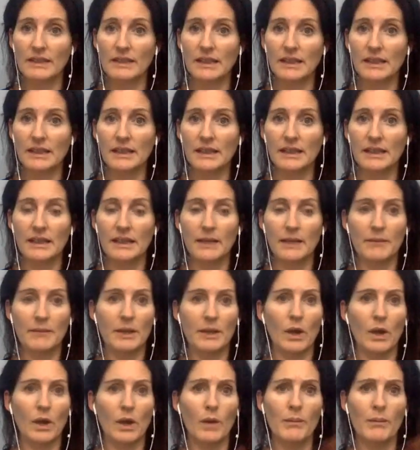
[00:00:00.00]
healing i mean
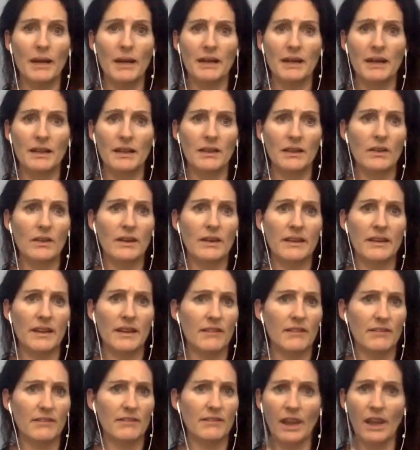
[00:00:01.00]
go back and look at
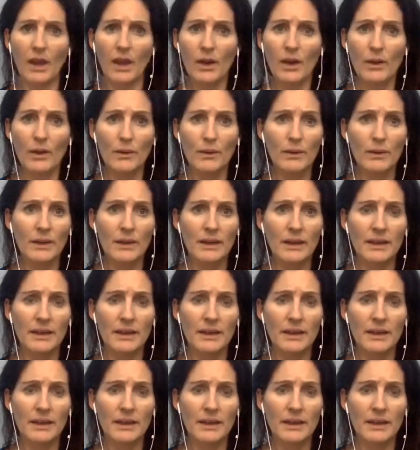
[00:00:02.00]
that video